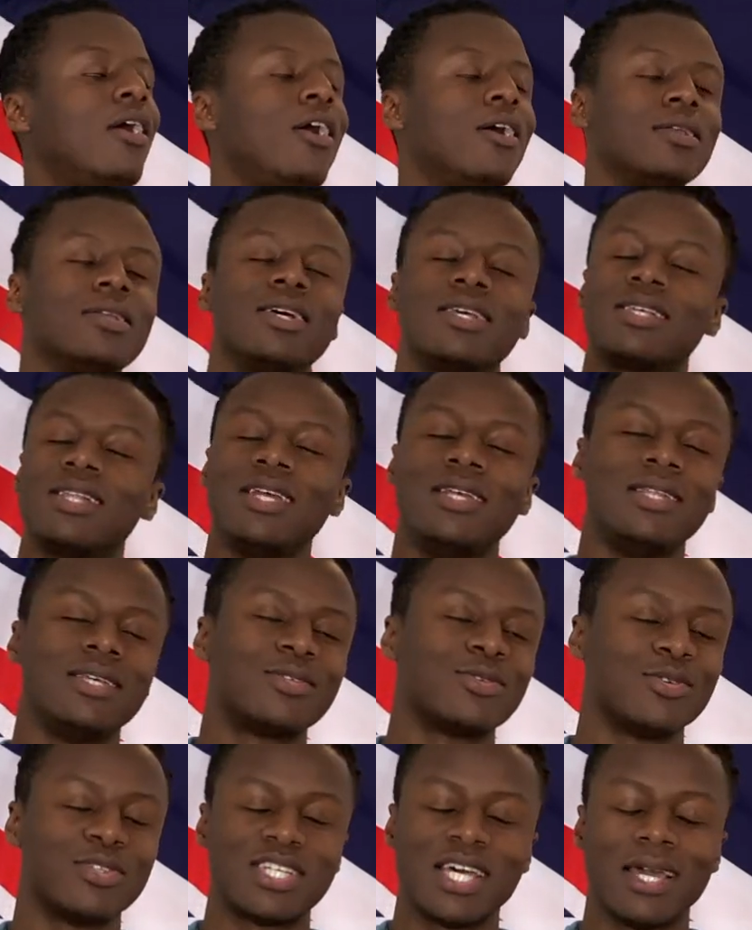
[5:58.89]
honestly,
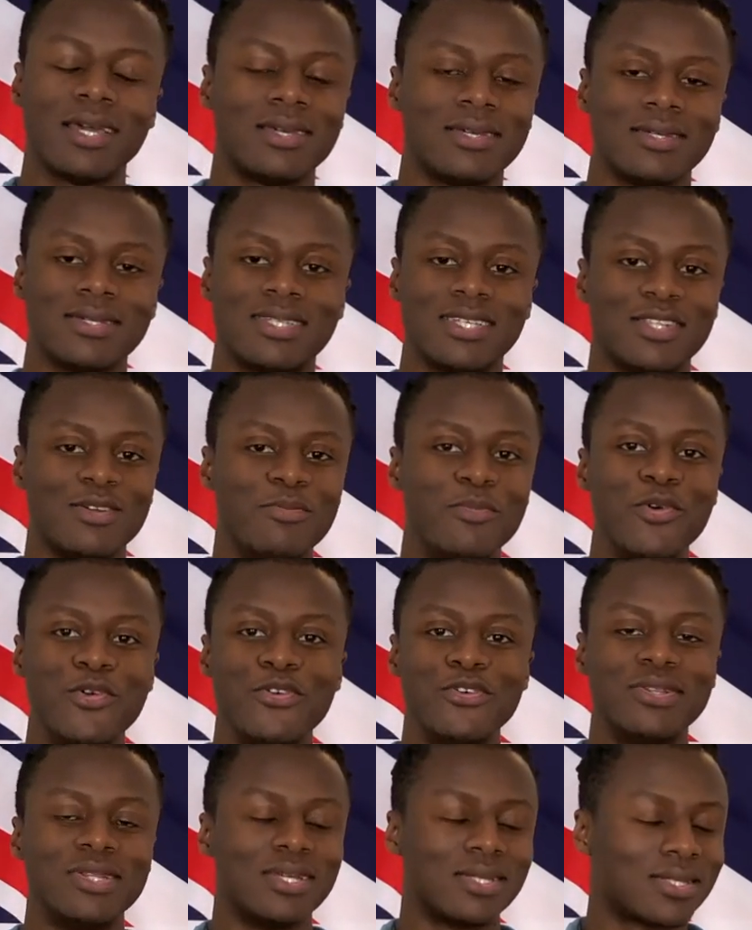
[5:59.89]
this will take you to the
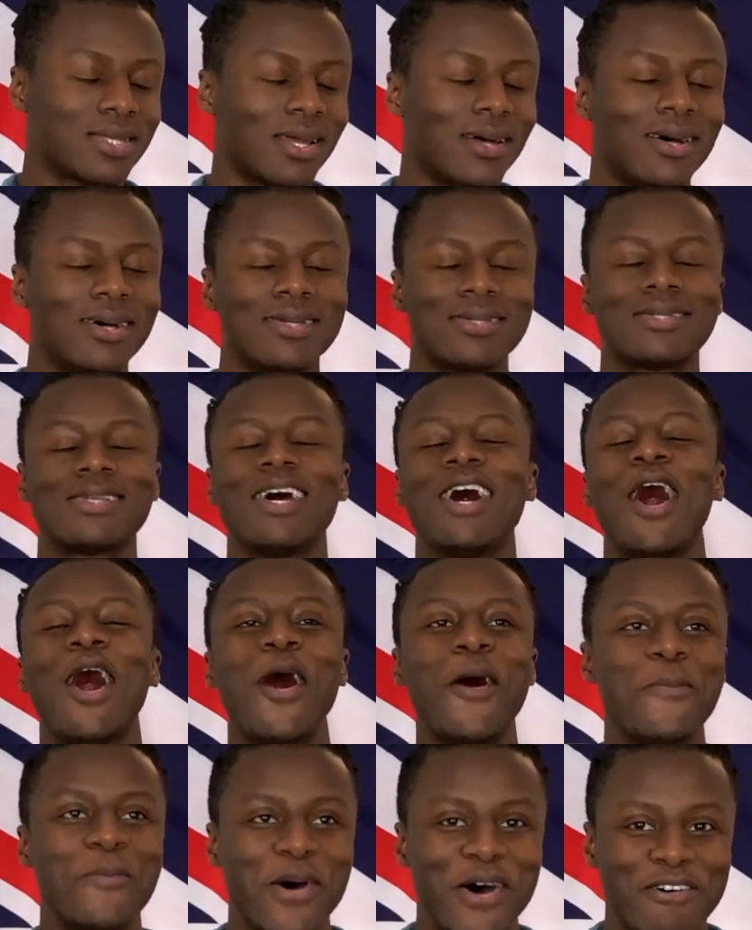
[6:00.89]
moon, the stars
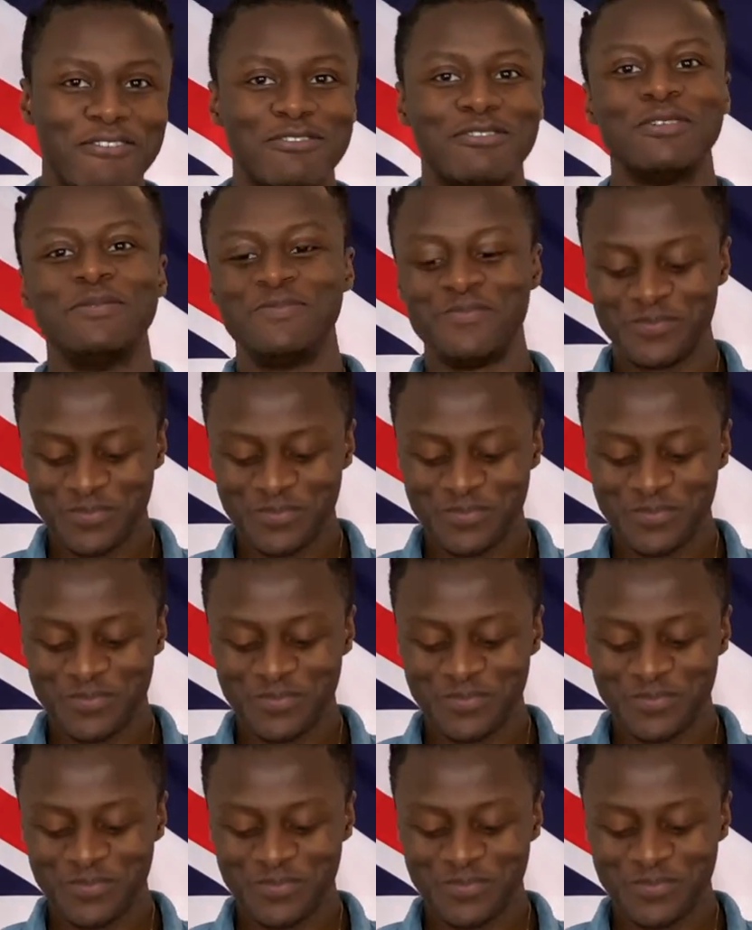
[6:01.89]
above.